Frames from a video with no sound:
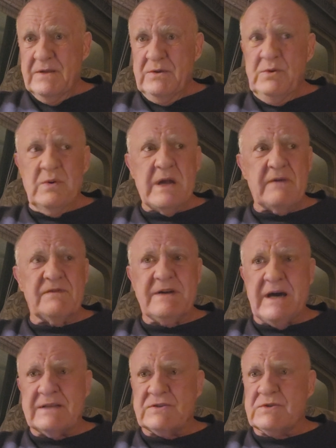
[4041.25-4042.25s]
You have
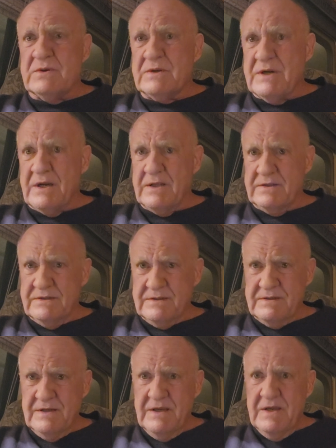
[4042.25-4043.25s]
got your guns.